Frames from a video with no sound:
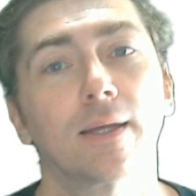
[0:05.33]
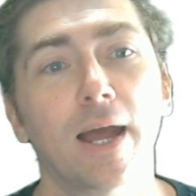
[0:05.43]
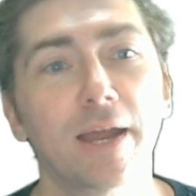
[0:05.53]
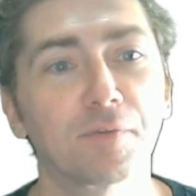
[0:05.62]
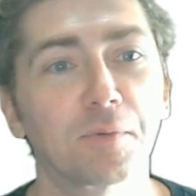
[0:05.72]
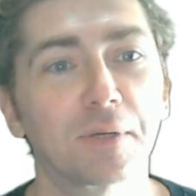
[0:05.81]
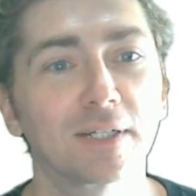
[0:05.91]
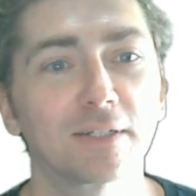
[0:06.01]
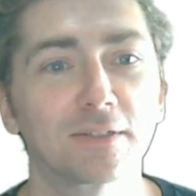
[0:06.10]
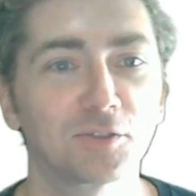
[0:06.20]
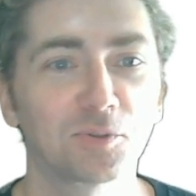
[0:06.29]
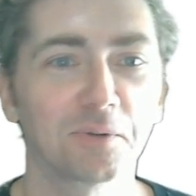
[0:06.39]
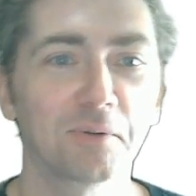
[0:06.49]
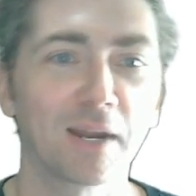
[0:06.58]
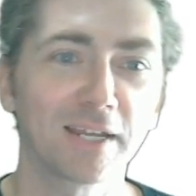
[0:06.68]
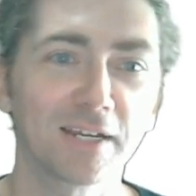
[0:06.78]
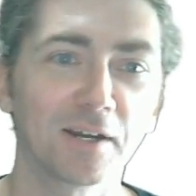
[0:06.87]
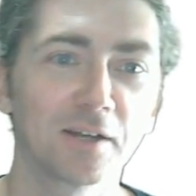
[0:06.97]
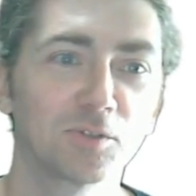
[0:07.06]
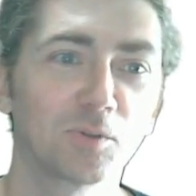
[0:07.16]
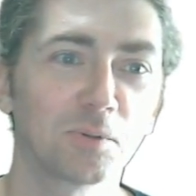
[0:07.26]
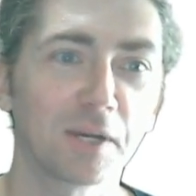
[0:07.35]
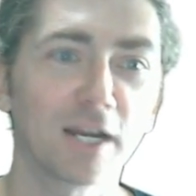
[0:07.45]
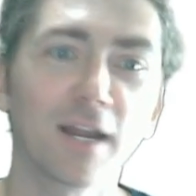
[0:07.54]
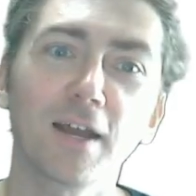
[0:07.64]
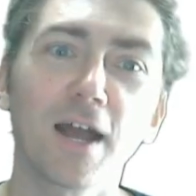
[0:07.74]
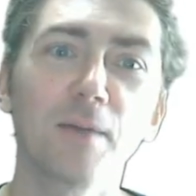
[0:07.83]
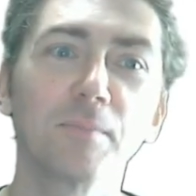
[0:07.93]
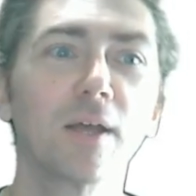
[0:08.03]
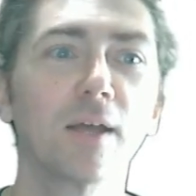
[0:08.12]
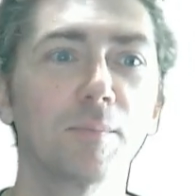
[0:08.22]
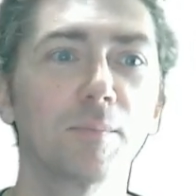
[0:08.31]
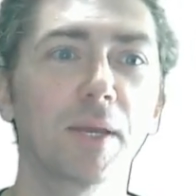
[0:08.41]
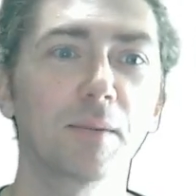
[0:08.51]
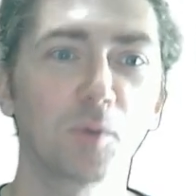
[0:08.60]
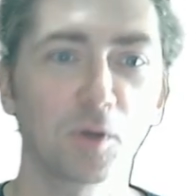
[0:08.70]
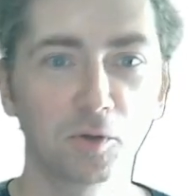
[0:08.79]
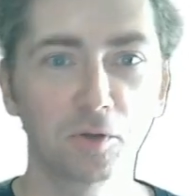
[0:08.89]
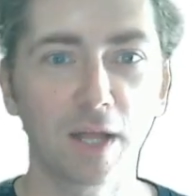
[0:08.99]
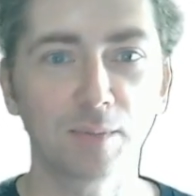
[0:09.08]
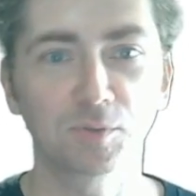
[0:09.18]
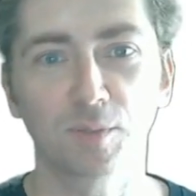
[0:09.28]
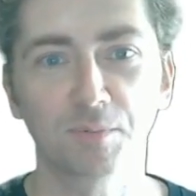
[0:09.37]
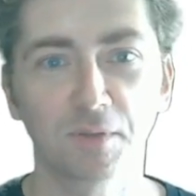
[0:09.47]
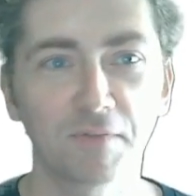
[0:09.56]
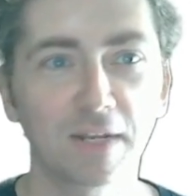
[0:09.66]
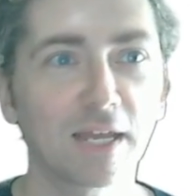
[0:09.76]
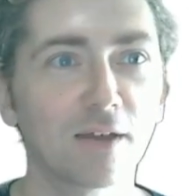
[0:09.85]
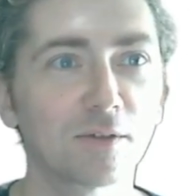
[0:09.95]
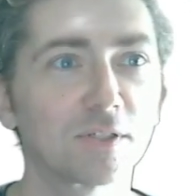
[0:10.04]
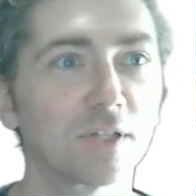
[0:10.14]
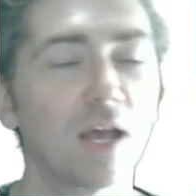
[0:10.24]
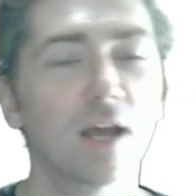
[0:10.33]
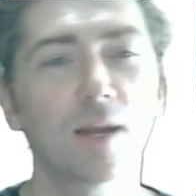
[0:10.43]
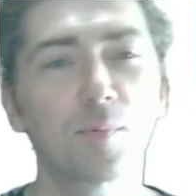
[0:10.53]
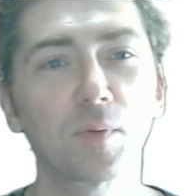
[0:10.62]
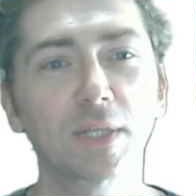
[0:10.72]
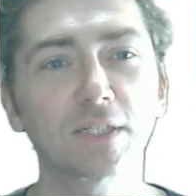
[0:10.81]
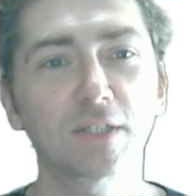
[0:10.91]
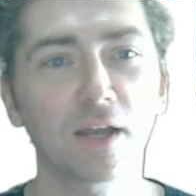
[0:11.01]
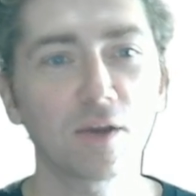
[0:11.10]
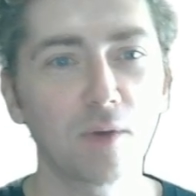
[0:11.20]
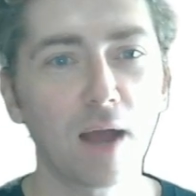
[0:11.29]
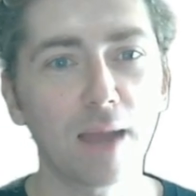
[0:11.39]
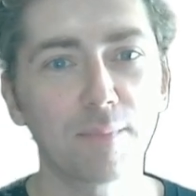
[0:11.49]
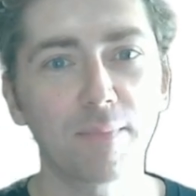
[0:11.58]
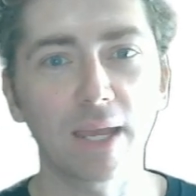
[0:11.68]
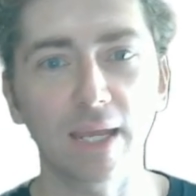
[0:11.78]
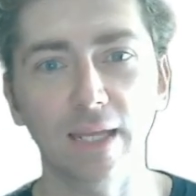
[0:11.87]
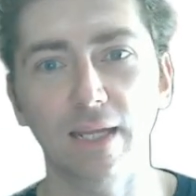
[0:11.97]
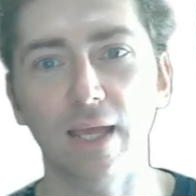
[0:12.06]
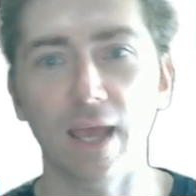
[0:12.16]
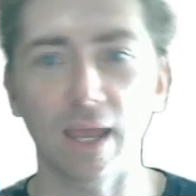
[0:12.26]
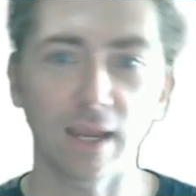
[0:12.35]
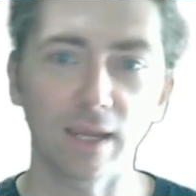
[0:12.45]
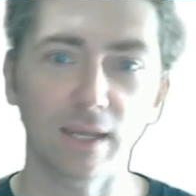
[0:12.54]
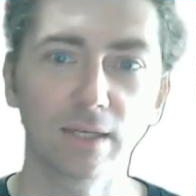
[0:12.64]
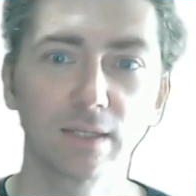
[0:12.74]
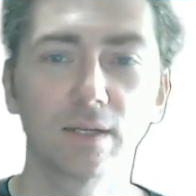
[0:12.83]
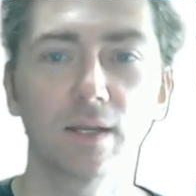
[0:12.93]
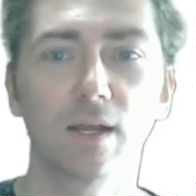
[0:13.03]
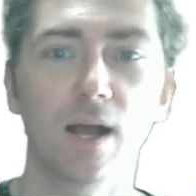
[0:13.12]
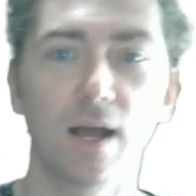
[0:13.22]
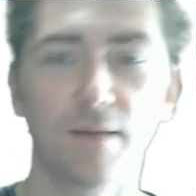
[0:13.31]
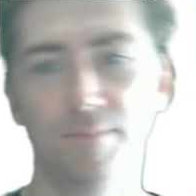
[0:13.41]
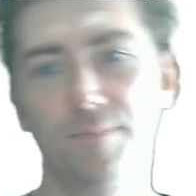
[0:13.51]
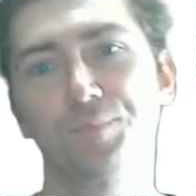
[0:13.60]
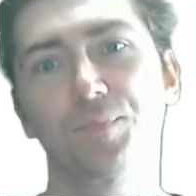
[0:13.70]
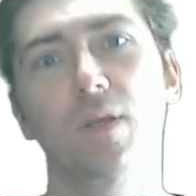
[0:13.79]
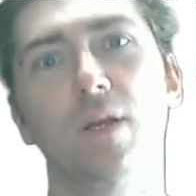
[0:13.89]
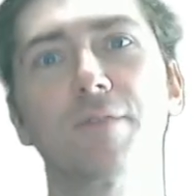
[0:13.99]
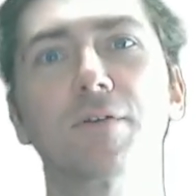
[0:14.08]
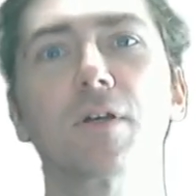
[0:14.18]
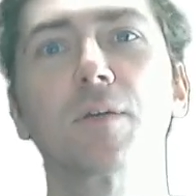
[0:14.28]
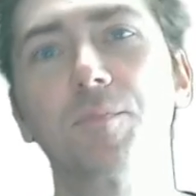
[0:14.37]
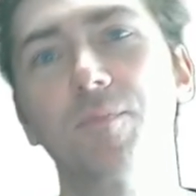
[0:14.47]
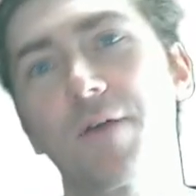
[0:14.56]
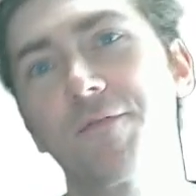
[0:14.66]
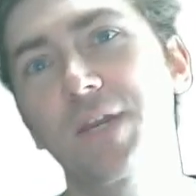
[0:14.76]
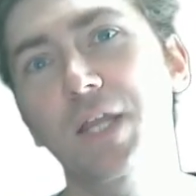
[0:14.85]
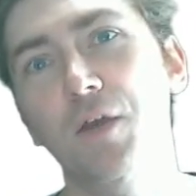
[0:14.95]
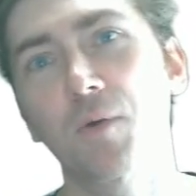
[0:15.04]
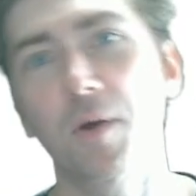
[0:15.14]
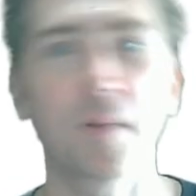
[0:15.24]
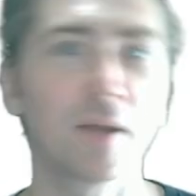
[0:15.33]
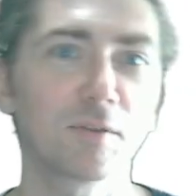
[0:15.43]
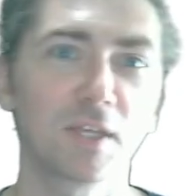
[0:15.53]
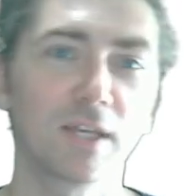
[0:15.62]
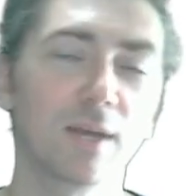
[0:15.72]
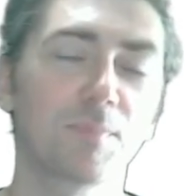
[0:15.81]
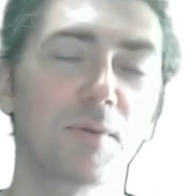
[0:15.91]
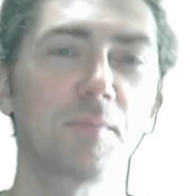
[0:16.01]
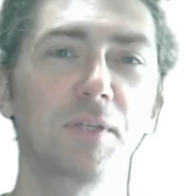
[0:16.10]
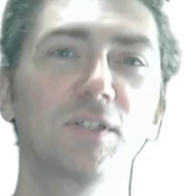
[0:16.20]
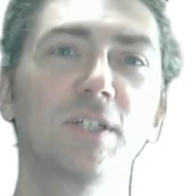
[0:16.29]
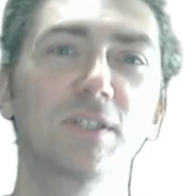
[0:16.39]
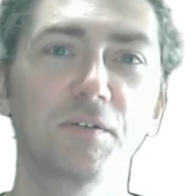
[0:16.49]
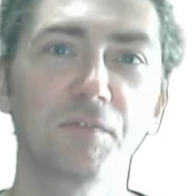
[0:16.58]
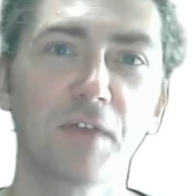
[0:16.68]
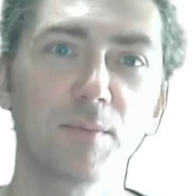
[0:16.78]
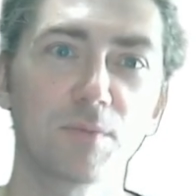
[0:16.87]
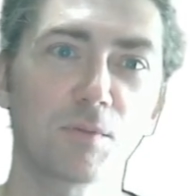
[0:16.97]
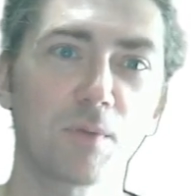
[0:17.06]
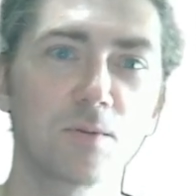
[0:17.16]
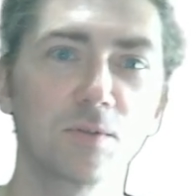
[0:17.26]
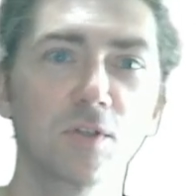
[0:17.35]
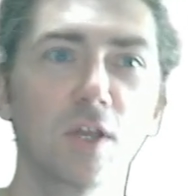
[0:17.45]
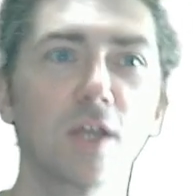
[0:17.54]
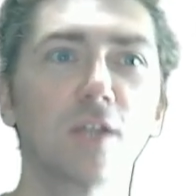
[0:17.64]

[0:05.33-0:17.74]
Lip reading: Hi everyone, Jordan Ray here, jordanray.com, making more Google Apps scripting videos. A couple weeks ago, I made a kind of a video about the upcoming season of Game of Thrones.